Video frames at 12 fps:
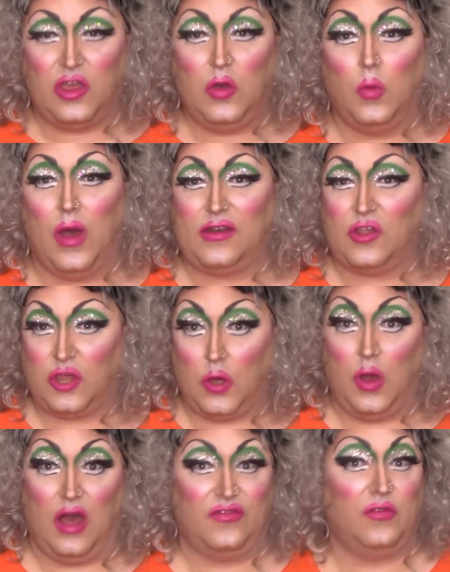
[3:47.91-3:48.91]
You want to
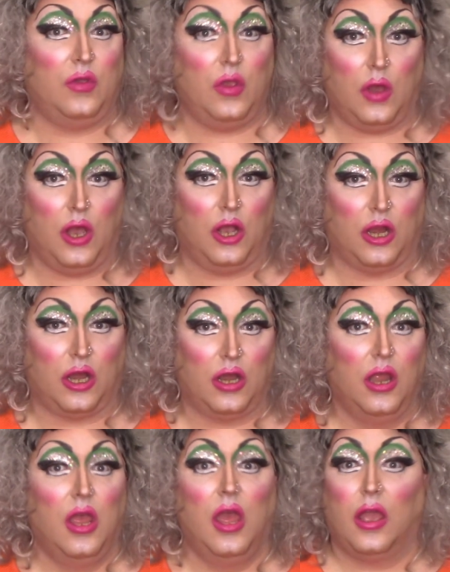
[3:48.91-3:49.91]
show off who you
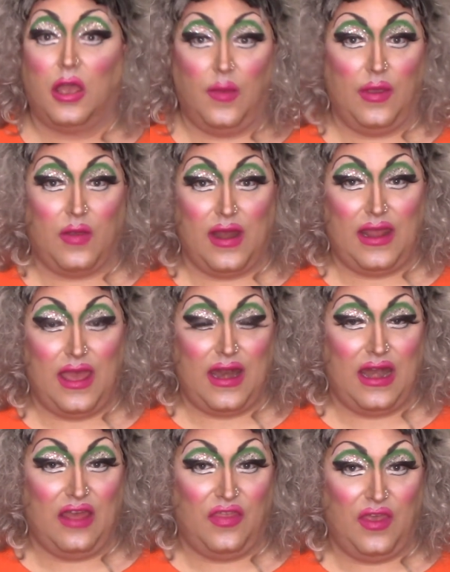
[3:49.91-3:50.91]
are coming right in.
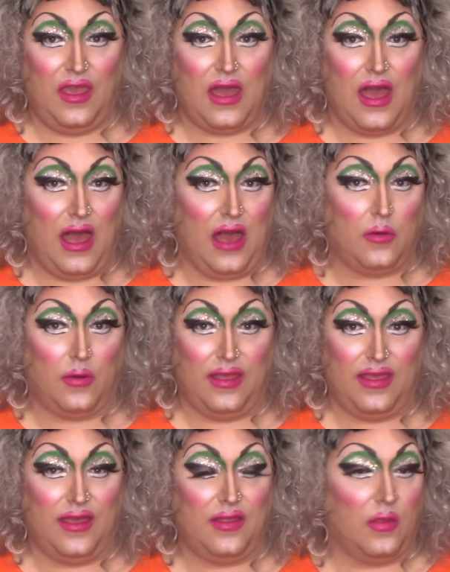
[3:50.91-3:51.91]
And I think
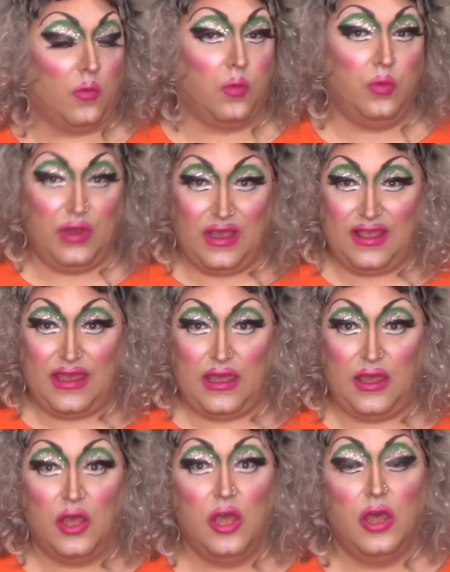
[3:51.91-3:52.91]
Aquarella
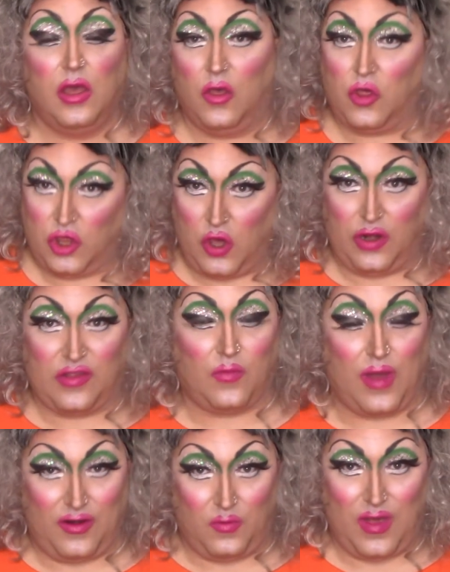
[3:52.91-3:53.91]
really showed us
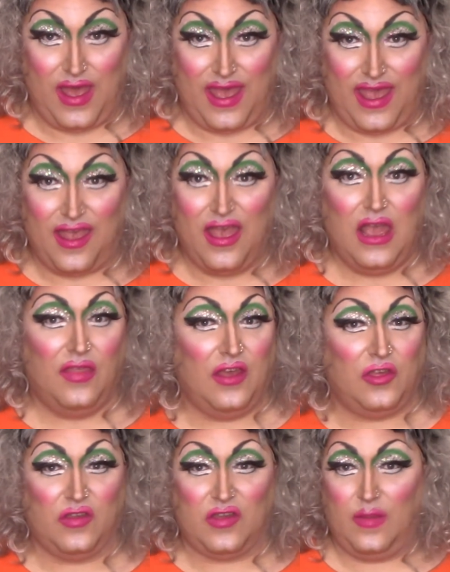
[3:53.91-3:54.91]
right away that
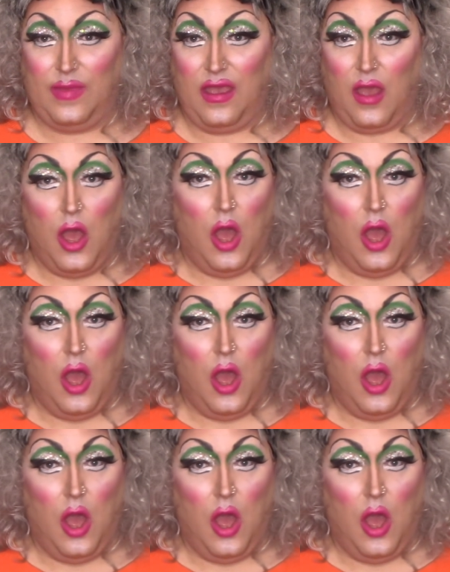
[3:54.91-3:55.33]
she's going to be